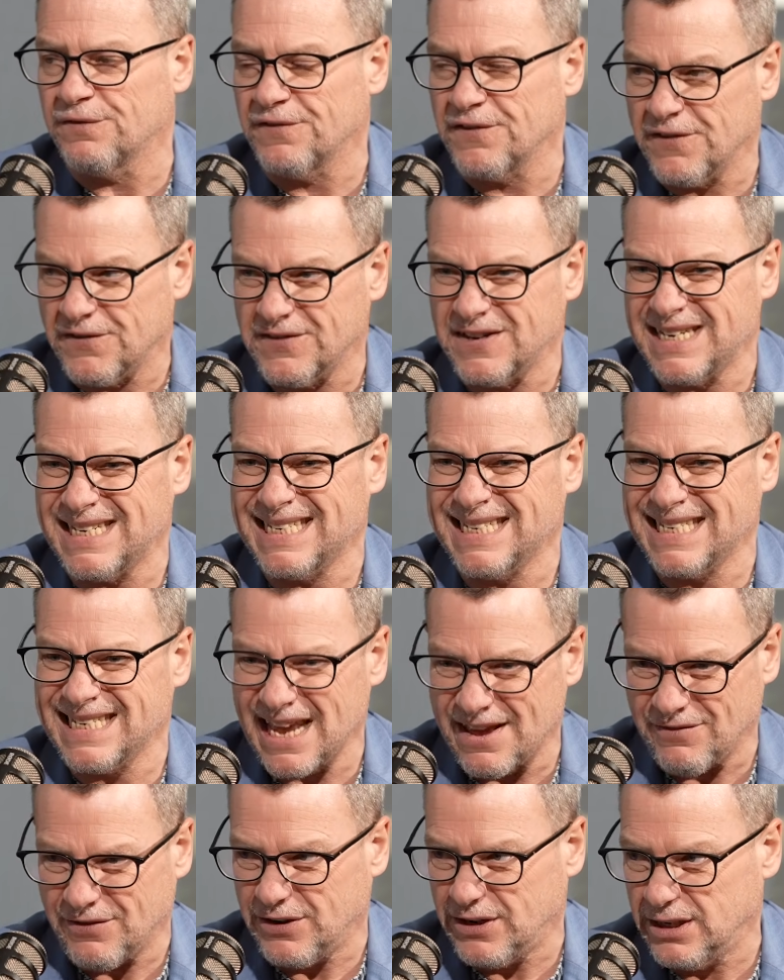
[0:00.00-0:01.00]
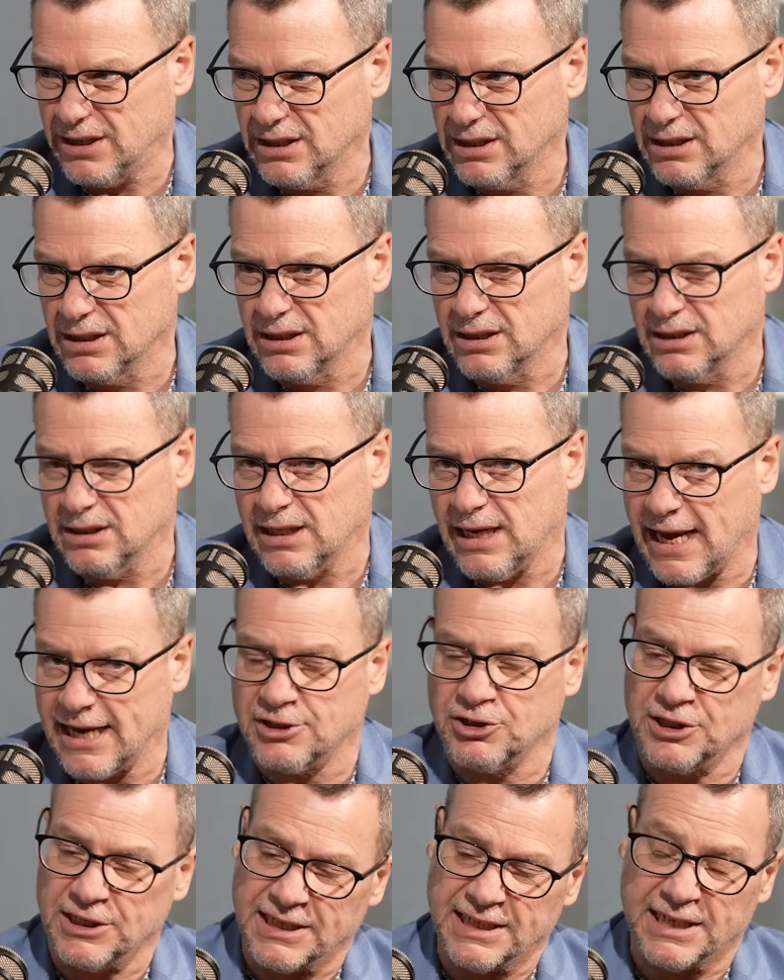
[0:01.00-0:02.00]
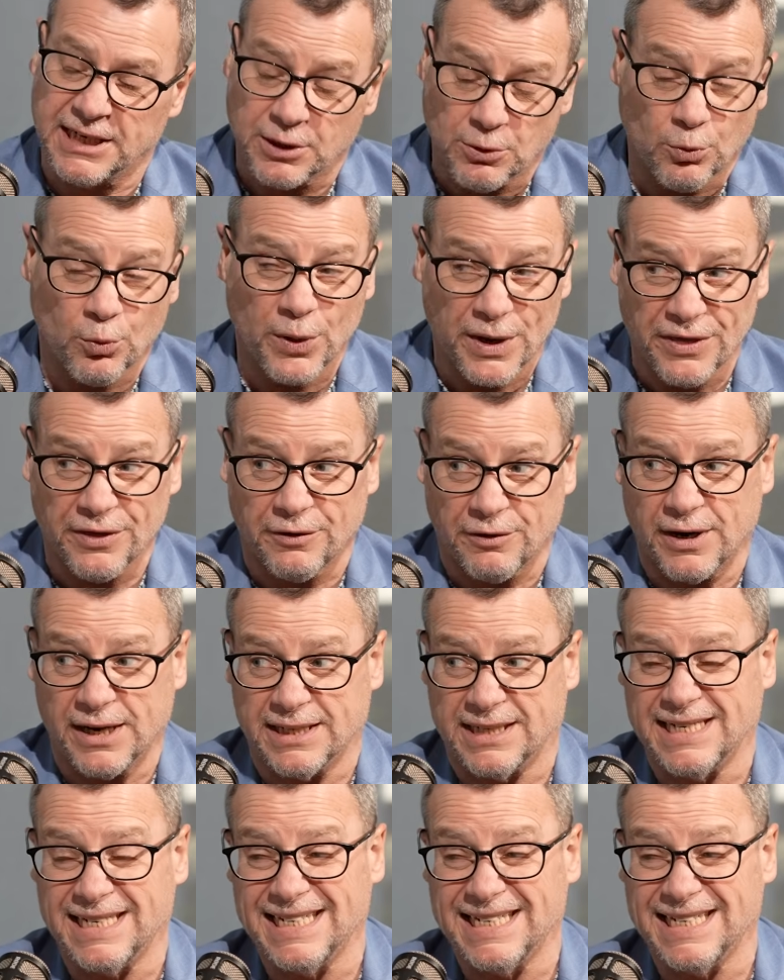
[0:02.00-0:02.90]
57 actually didn't win the race.